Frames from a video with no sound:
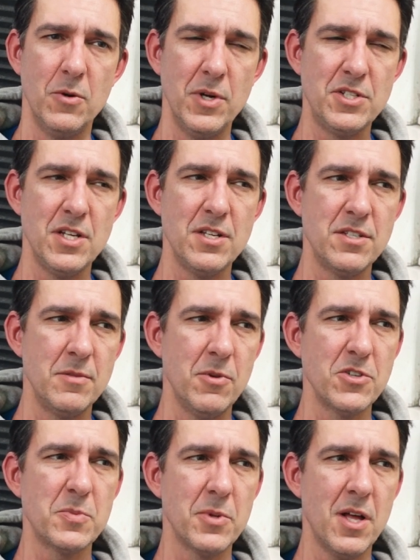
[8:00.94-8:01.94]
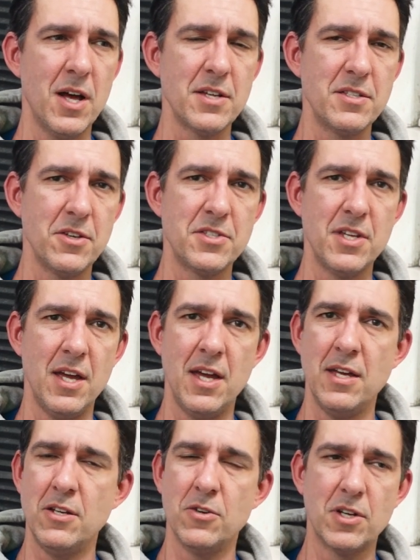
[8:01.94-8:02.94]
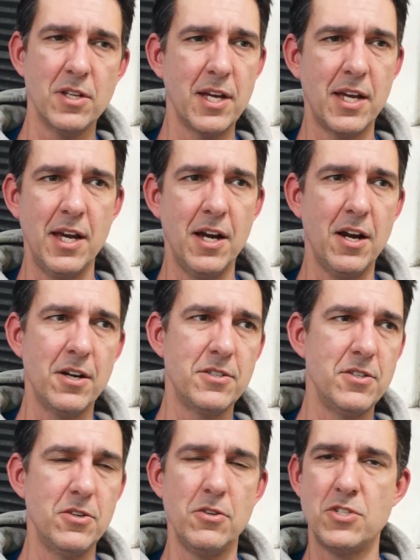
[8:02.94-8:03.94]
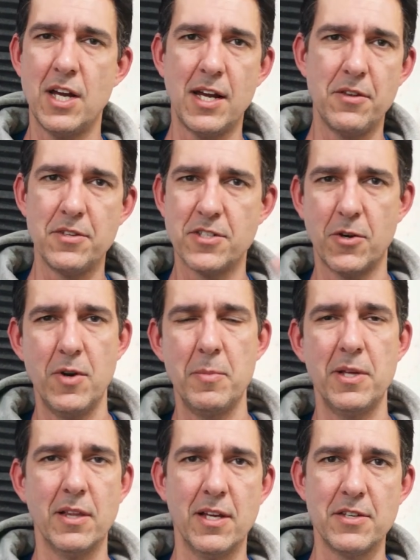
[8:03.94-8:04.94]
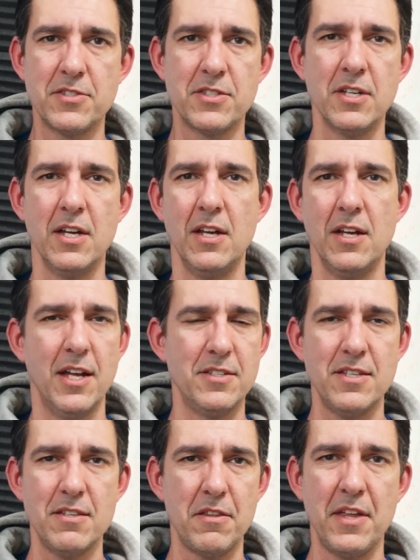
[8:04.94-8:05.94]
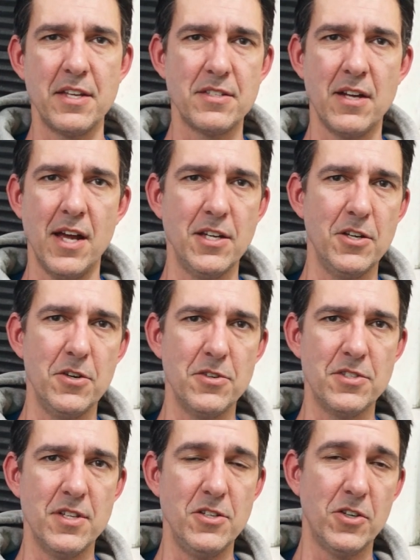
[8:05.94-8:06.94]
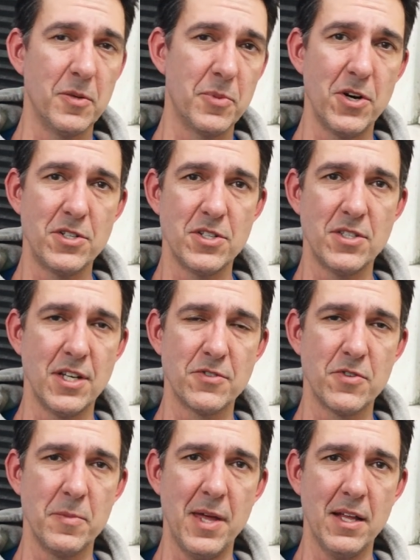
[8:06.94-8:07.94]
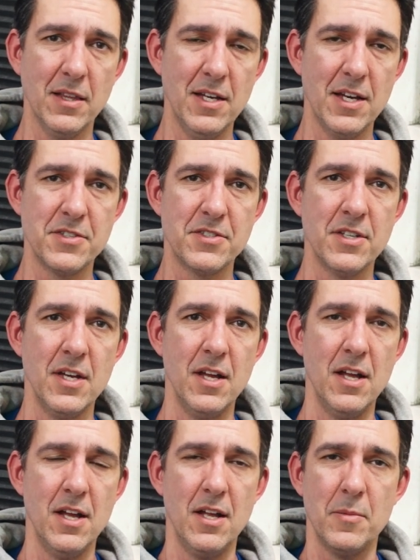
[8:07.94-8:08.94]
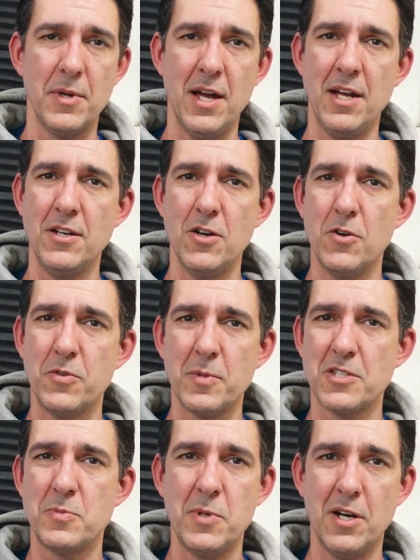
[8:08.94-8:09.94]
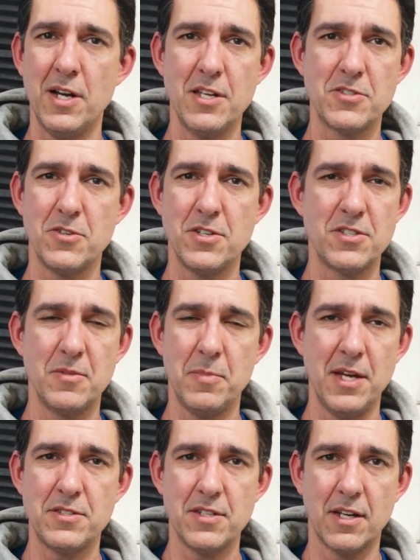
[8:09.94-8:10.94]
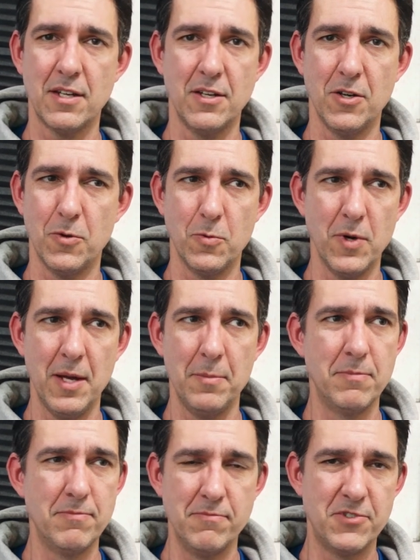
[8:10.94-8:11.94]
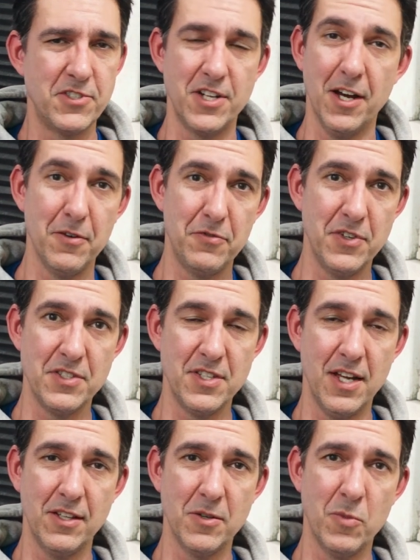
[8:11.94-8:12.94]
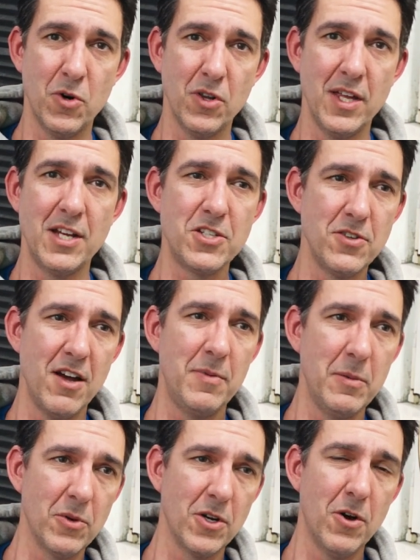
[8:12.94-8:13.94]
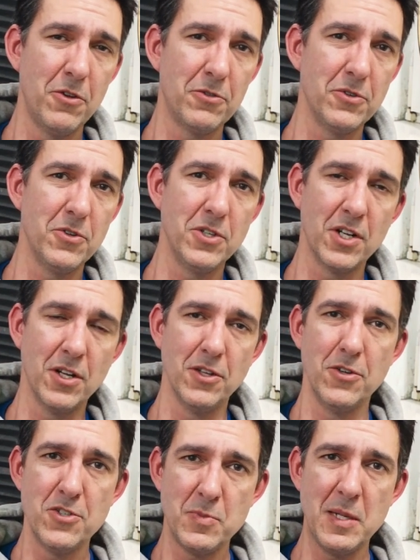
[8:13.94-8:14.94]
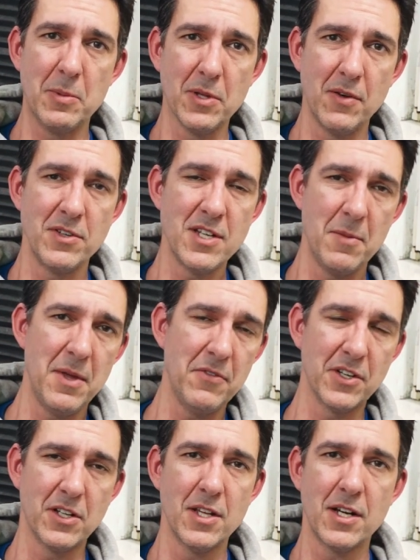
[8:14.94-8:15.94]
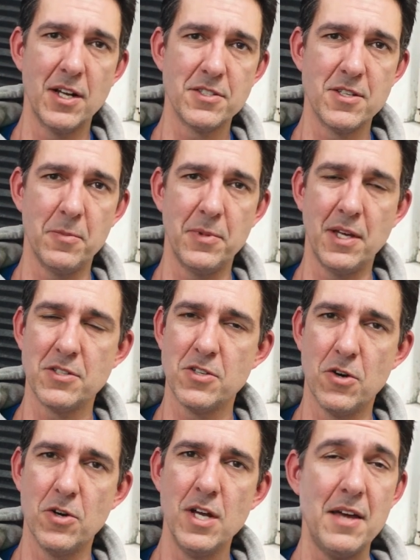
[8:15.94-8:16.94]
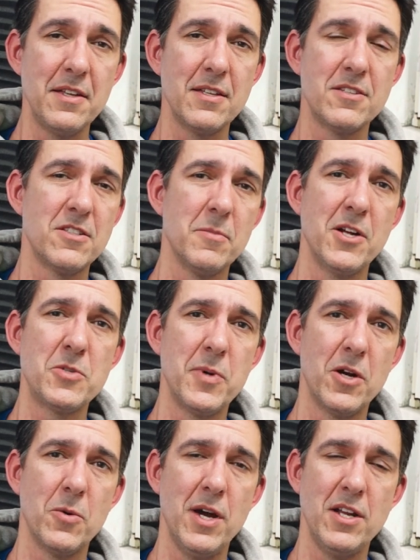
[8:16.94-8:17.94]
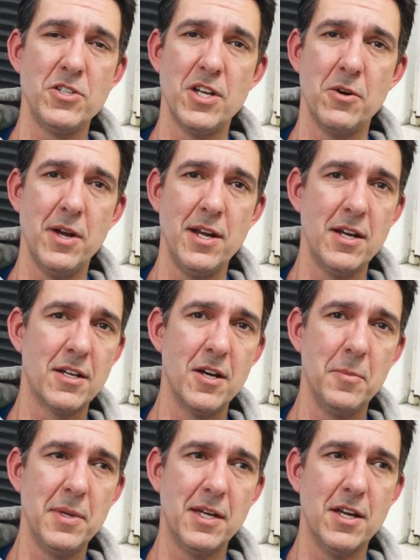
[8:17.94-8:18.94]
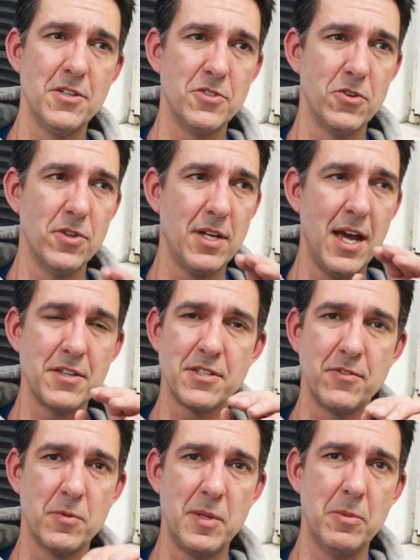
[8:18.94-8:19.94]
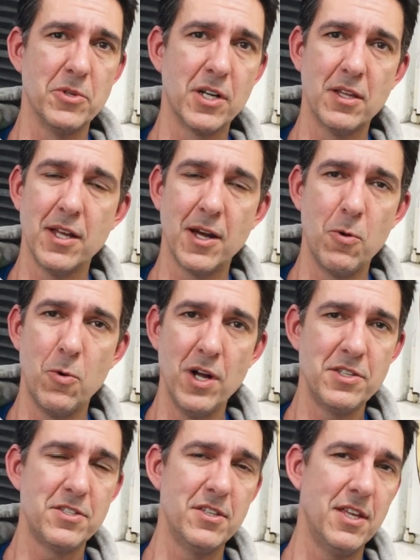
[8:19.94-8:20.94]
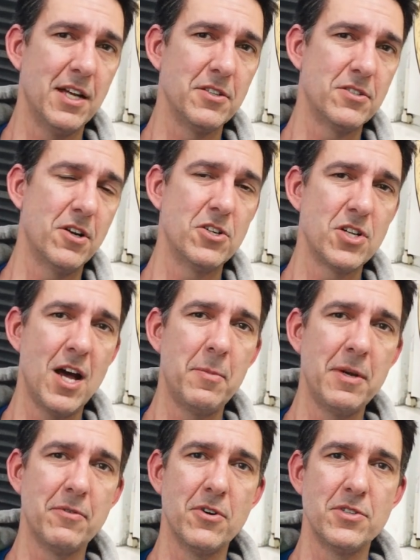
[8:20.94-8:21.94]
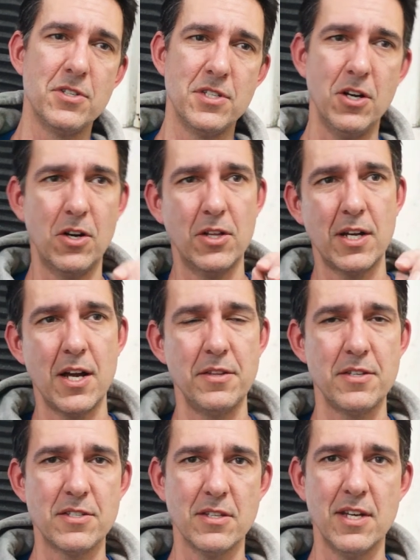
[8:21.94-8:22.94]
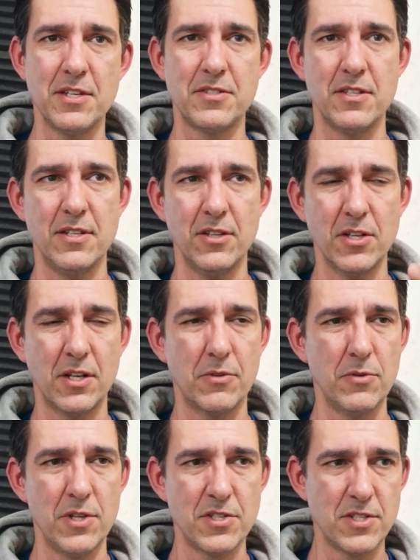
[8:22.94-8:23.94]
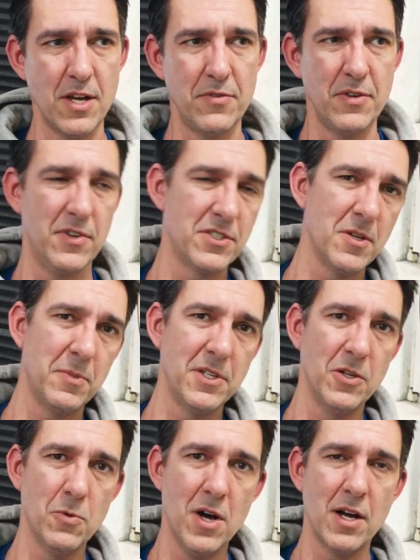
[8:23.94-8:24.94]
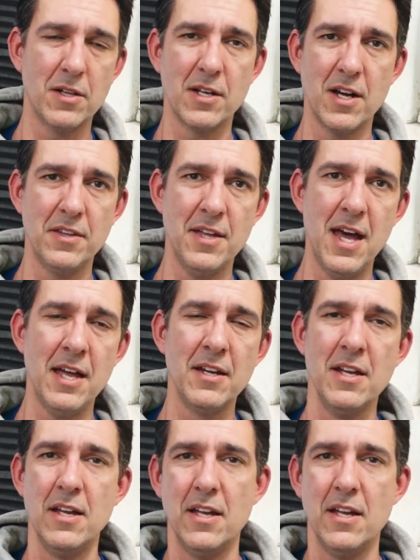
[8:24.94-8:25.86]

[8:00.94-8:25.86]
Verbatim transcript: which is in most blogs, they'll say, you know, click here to check out this equipment list and see the things that I use, and then you can purchase things from that list. But I know from experience or just in basic, you know, web stuff is that the more links you have people go through, you're going to lose people every time they have to click on something. So I think this is a much better way to generate income because you're only asking for people to click once and they can start shopping versus here, click on this list and then look through this stuff. And if it's something you want, click on that